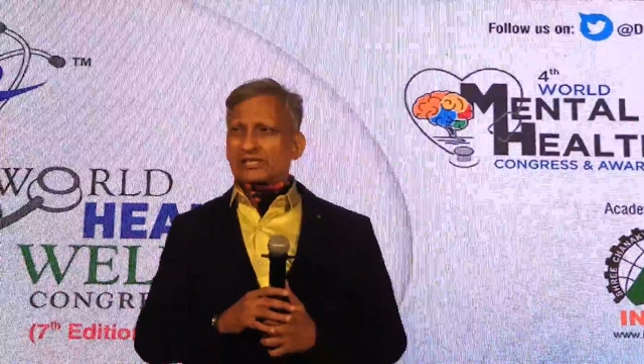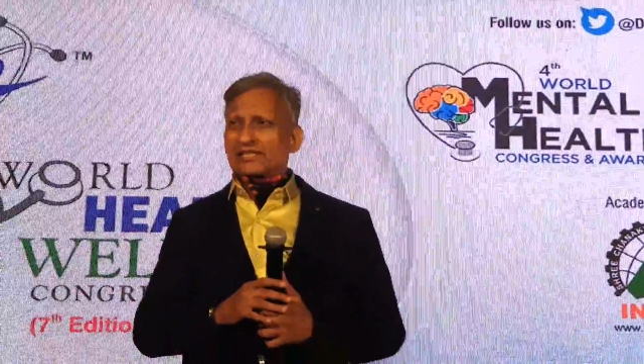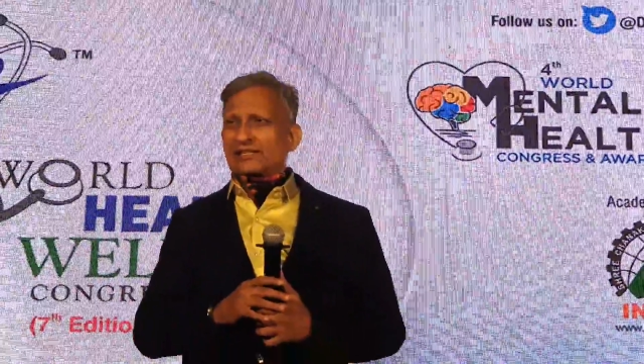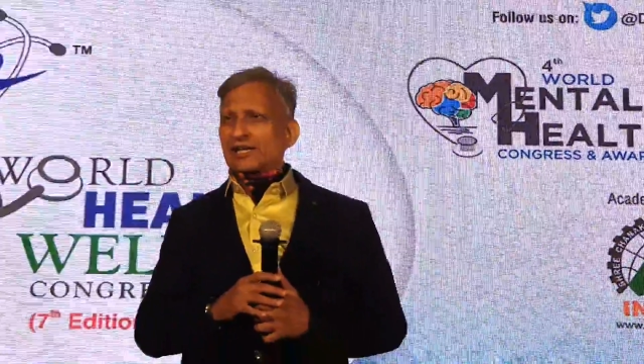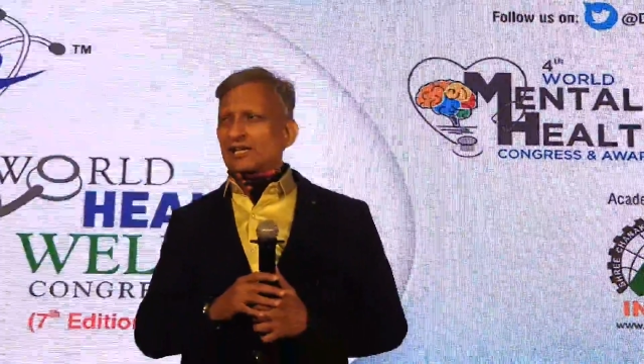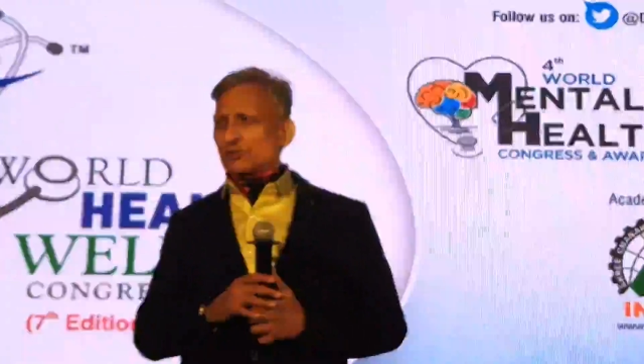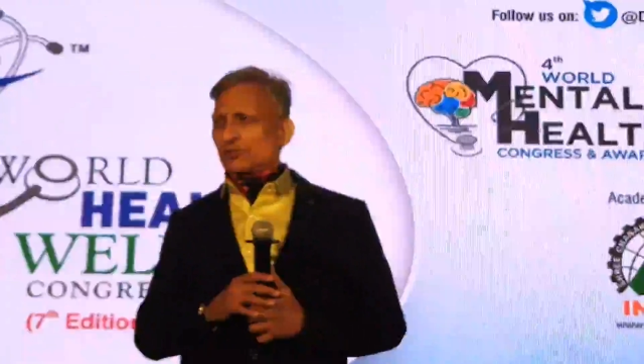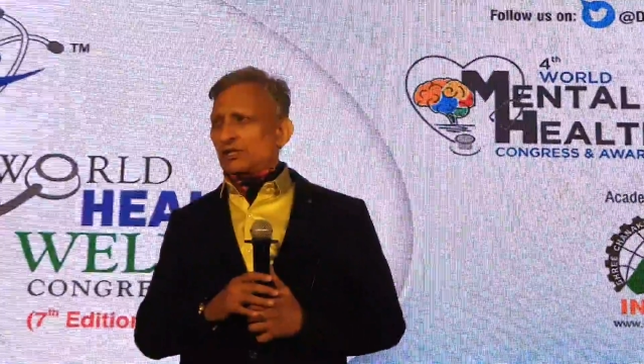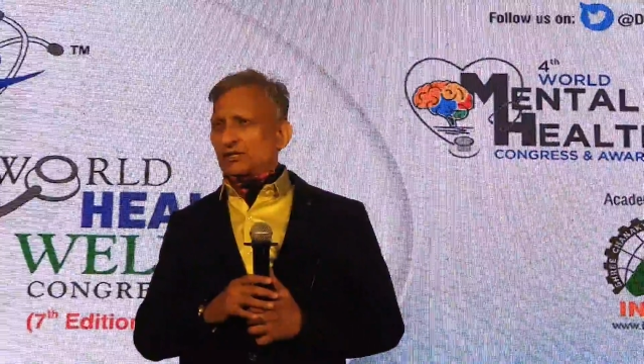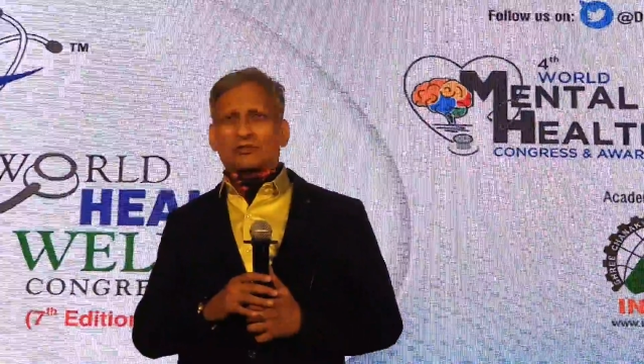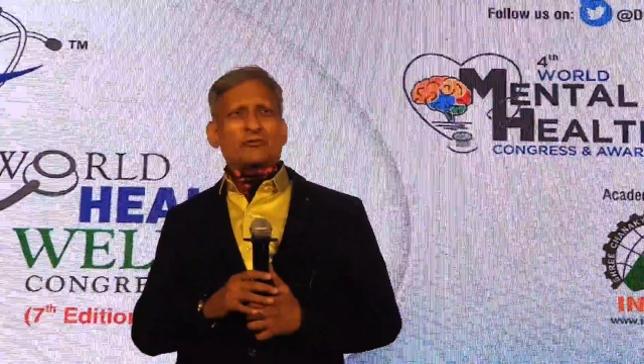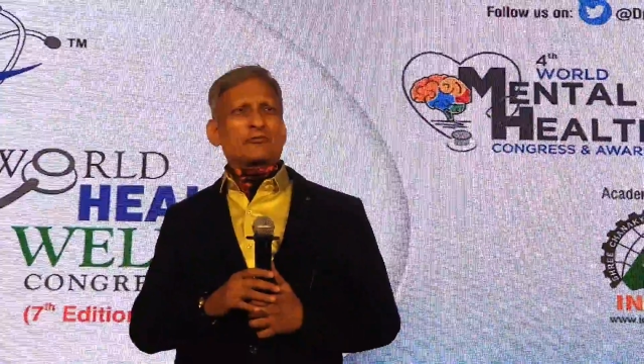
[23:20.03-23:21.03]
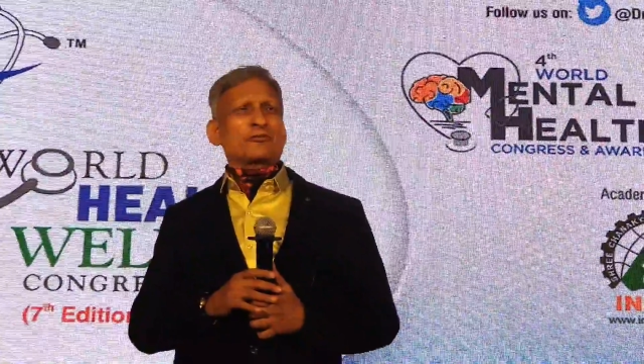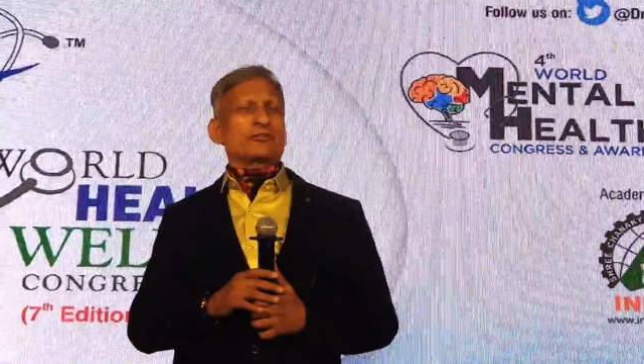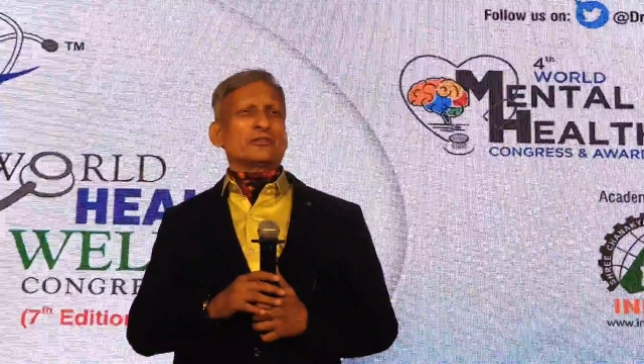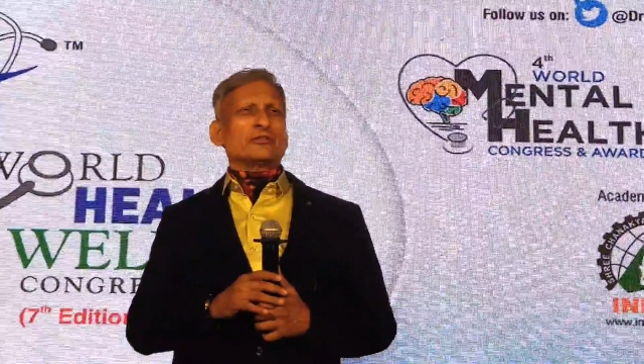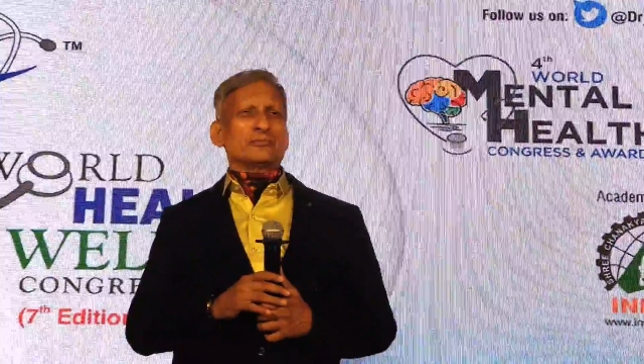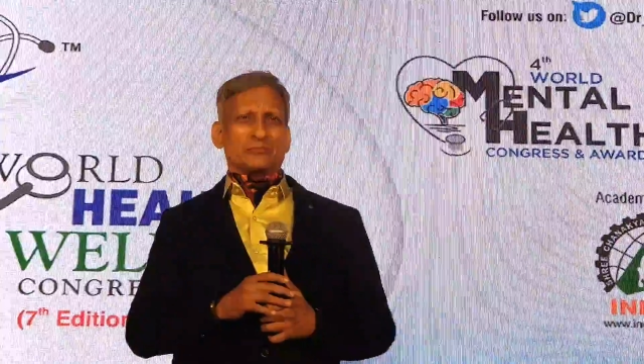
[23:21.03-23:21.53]
and last part
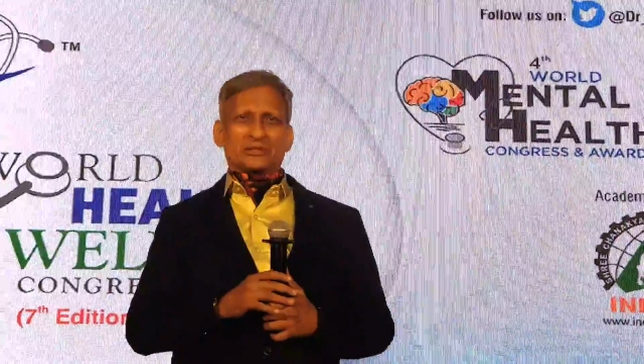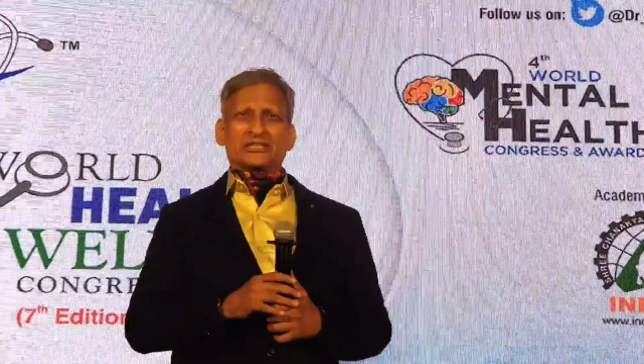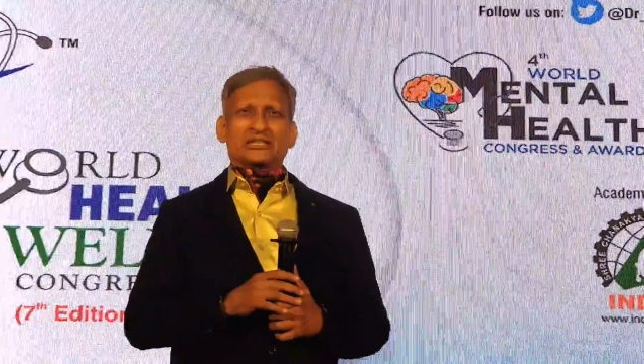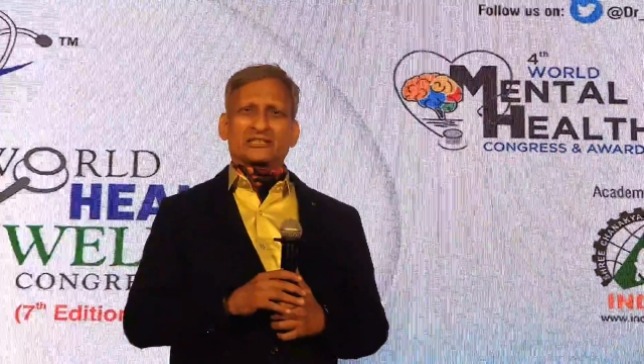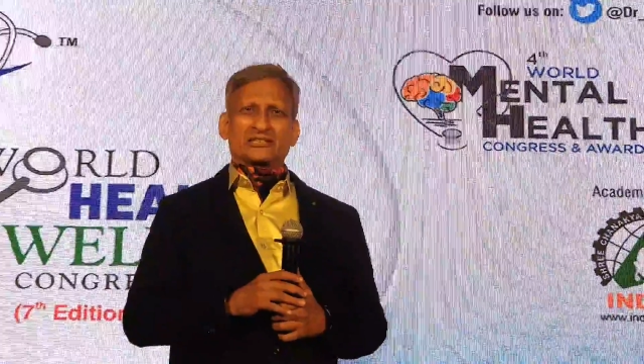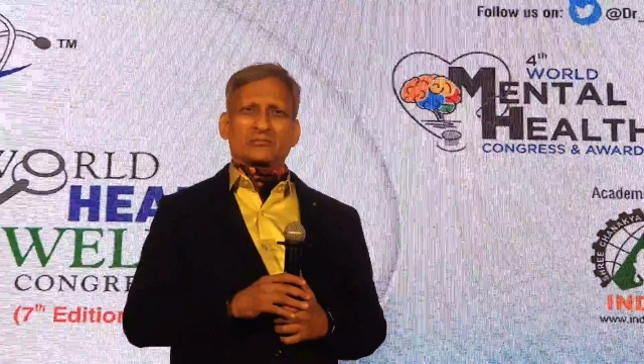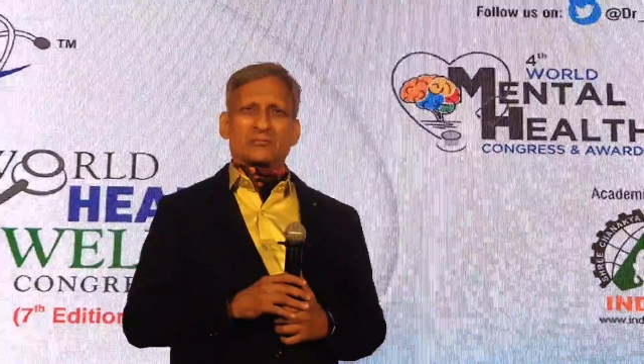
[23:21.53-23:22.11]
of meditation,